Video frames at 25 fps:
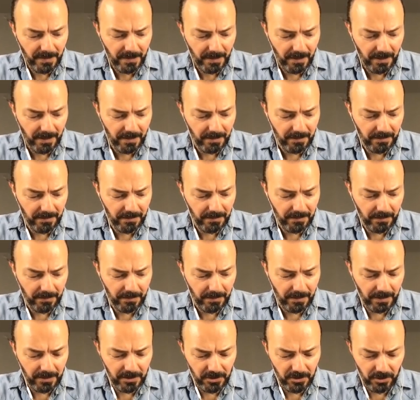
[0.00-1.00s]
and
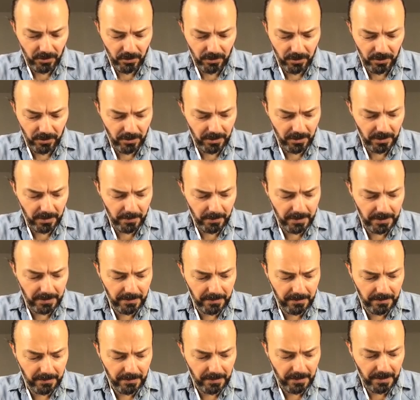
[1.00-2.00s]
uh, I'll show you a little bit
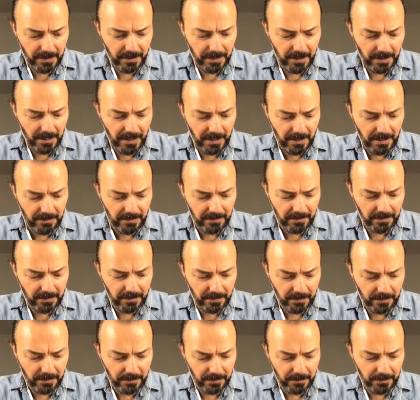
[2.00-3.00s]
and
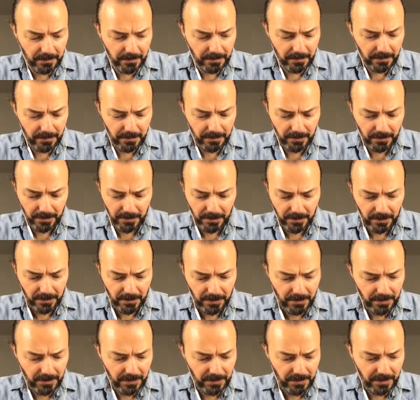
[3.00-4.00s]
uh,
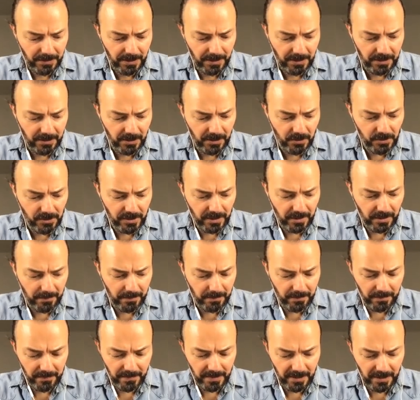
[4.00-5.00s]
can use
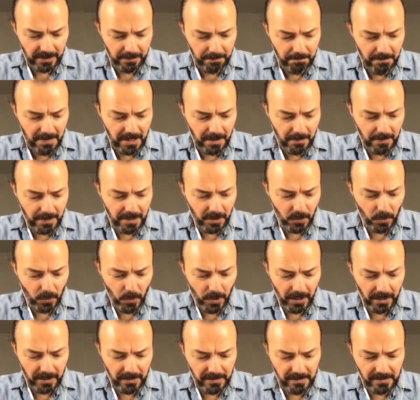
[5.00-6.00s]
them in many many
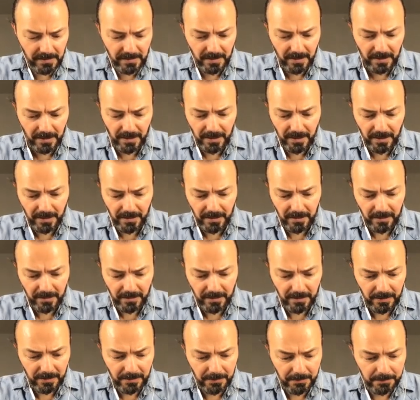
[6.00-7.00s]
ways.
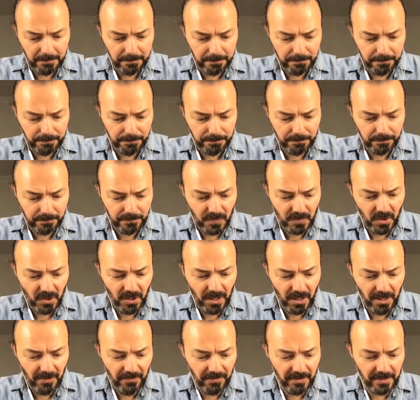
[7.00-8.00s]
Um, you
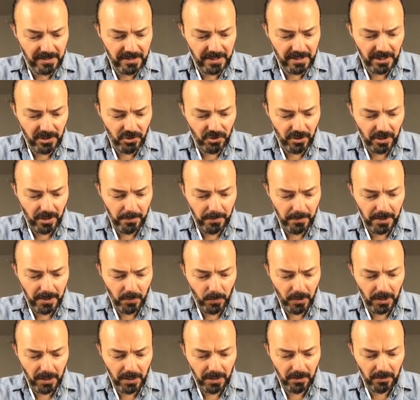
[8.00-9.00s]
have this section up here
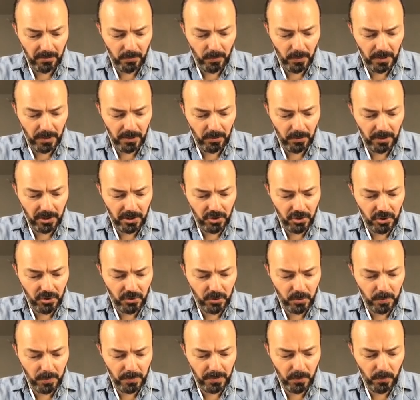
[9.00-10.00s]
where, can, where you can
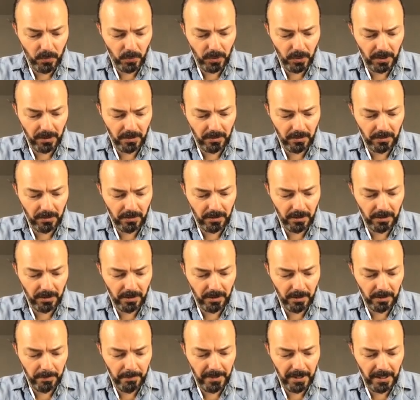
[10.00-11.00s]
choose between a,
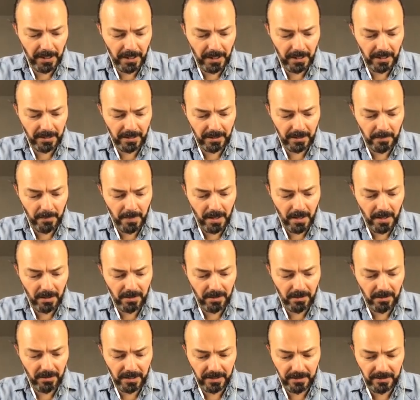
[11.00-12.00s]
uh, a pen and a
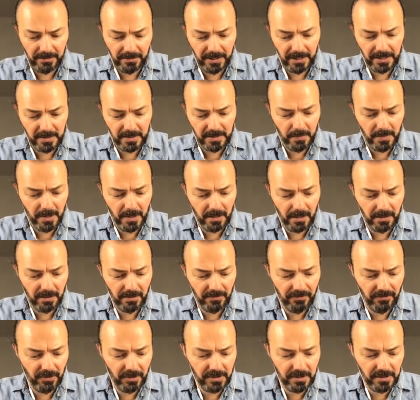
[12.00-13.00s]
marker and a text marker,
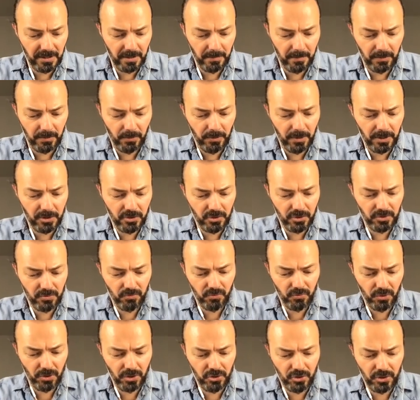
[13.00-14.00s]
for example. You can
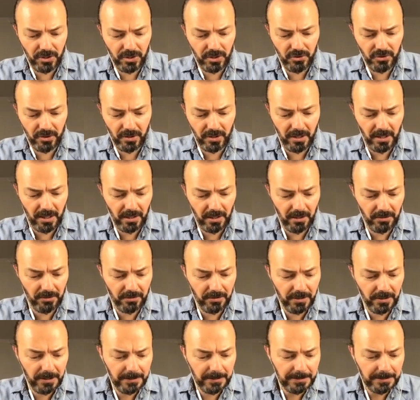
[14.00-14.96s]
you can change the color.